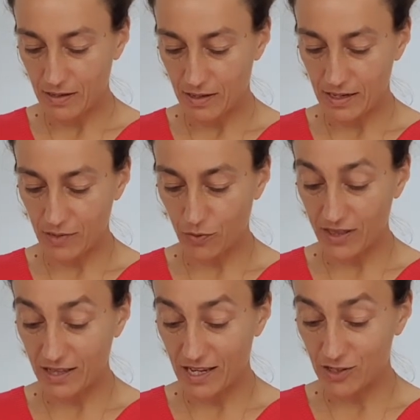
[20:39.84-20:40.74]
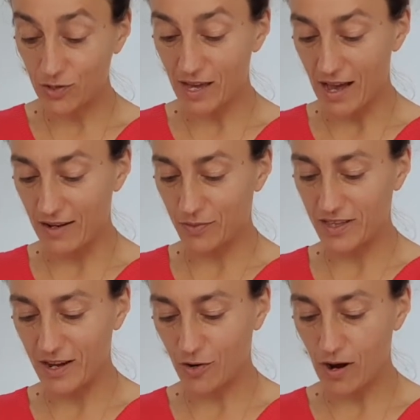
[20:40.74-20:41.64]
And when they do that, when
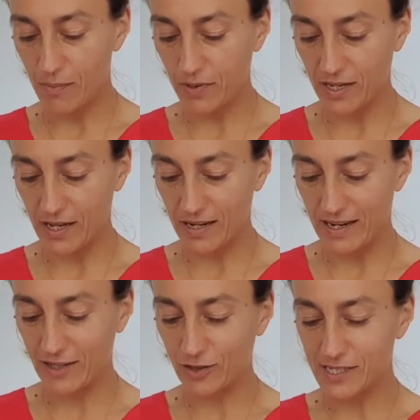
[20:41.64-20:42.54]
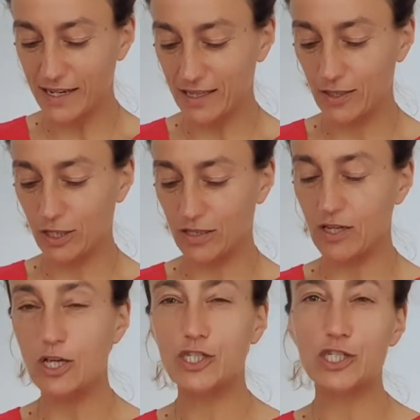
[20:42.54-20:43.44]
they crumble it, and it looks like a
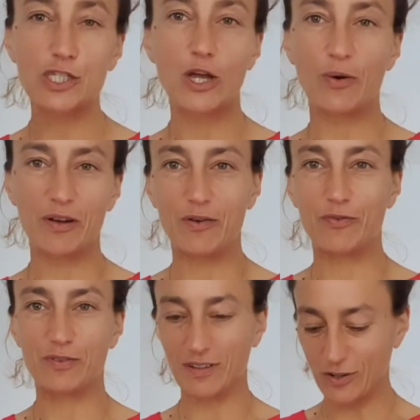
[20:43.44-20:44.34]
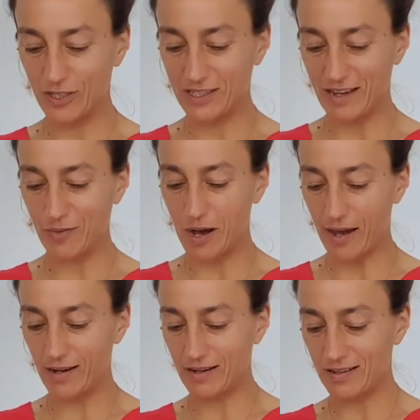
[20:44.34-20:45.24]
little snow of cooked egg
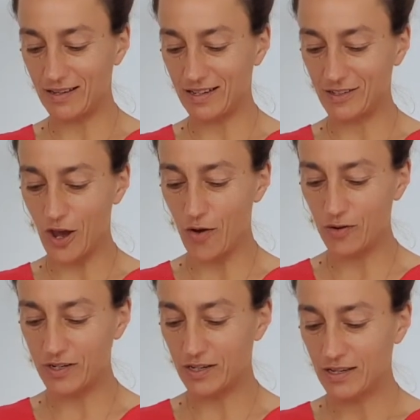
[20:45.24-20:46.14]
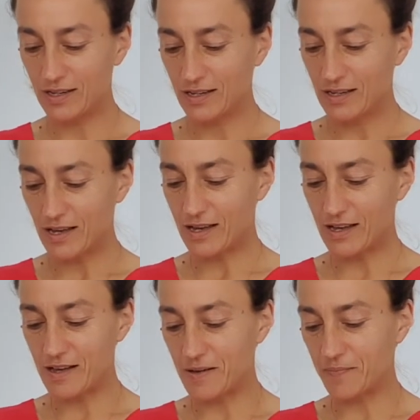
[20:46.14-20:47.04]
white and yolk,
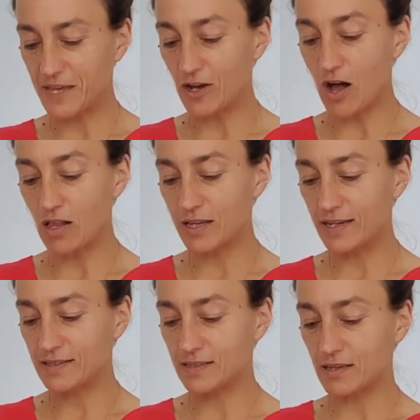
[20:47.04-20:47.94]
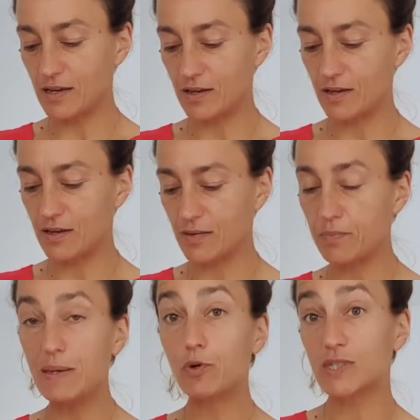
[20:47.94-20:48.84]
they call it
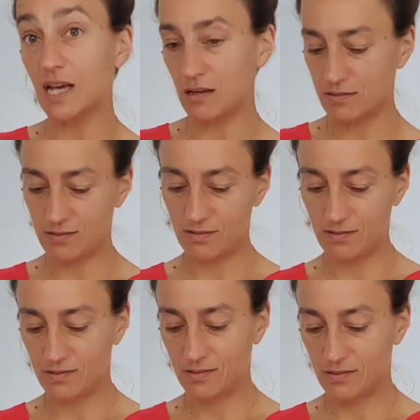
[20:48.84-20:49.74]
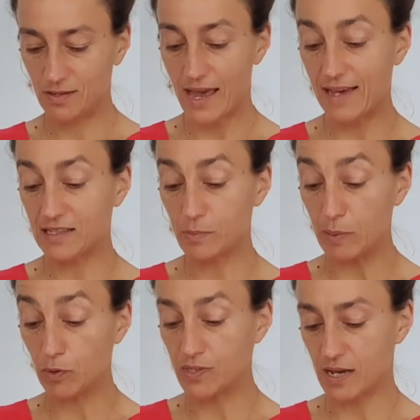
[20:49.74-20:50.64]
mimosa, eggs
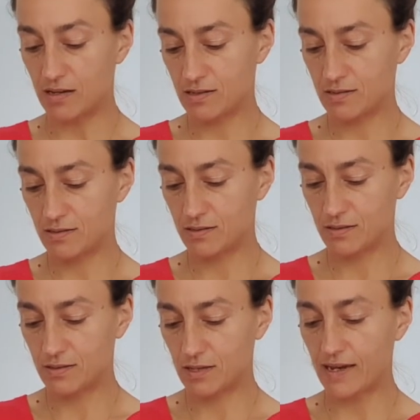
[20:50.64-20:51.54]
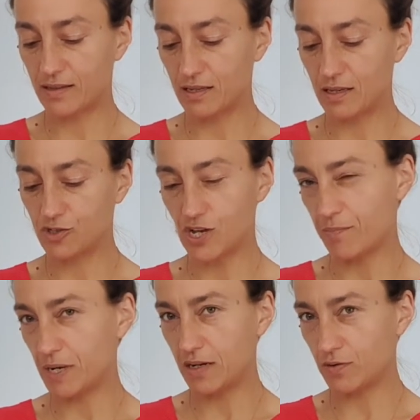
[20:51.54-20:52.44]
mimosa, like the
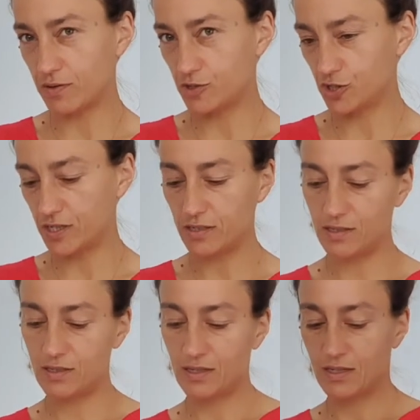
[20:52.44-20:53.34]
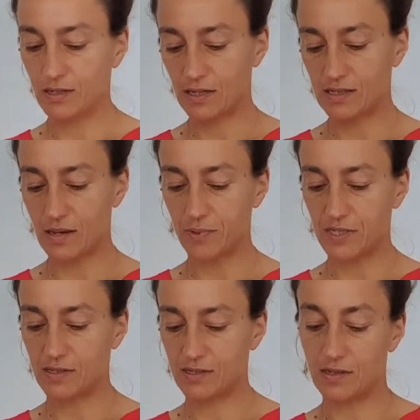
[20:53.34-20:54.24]
champagne orange drink, except
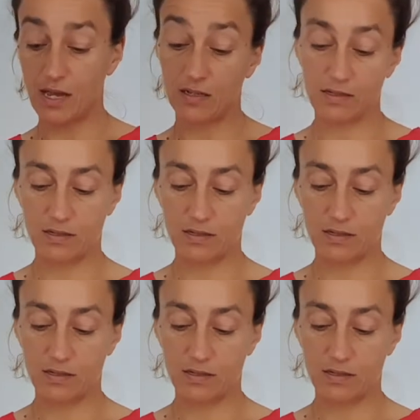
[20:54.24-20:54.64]
it's eggs.